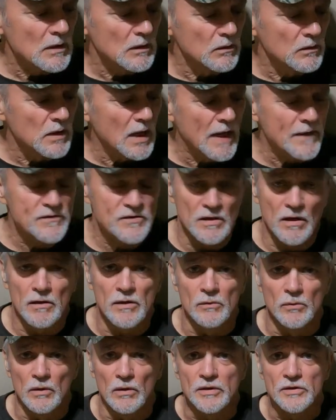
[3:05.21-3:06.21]
And I
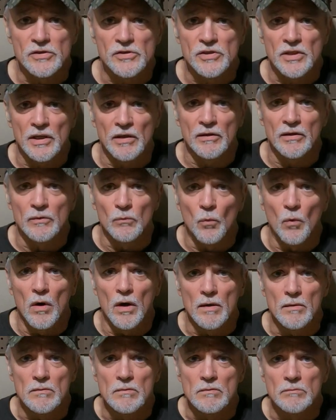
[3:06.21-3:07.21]
started really just carrying
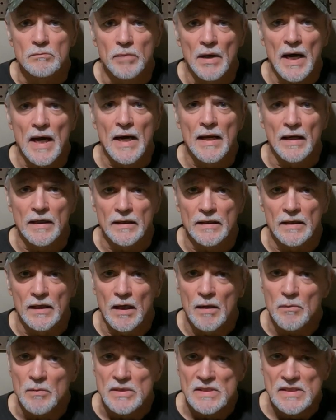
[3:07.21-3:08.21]
one pot. Again,
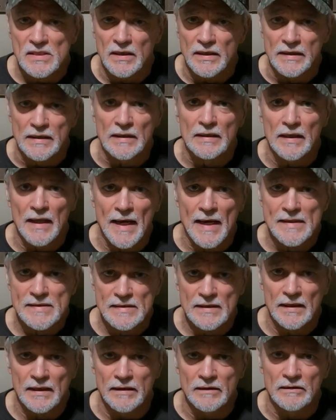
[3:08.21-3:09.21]
I'm a slate glass
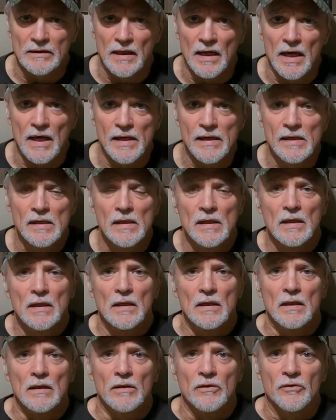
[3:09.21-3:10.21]
kind of guy,
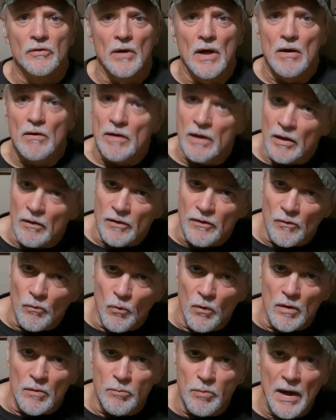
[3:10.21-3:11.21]
so I'll carry the
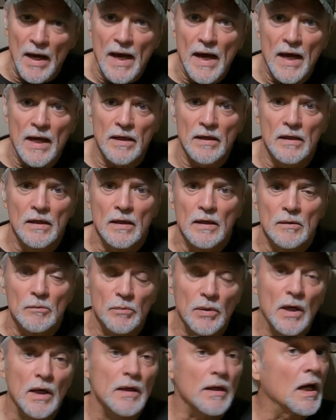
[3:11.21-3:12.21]
one pot,
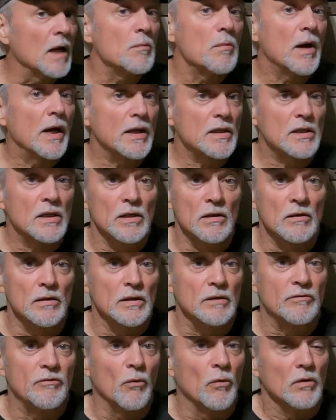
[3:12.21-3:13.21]
but I might
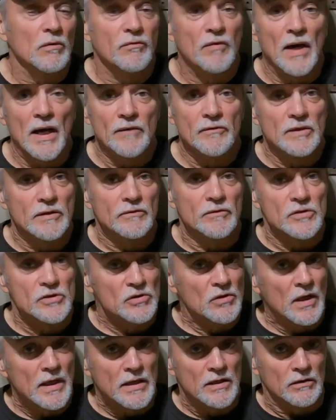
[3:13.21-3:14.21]
carry 4 or 5 different
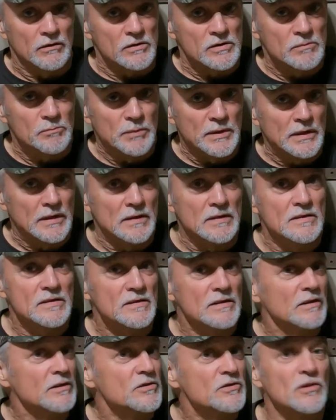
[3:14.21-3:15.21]
strikers
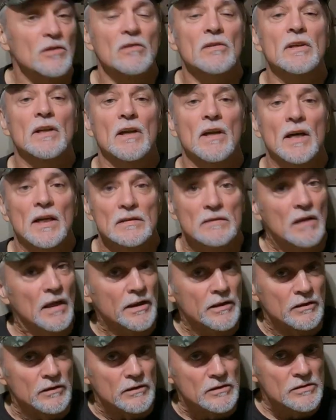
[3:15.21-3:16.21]
because they're certainly a lot lighter.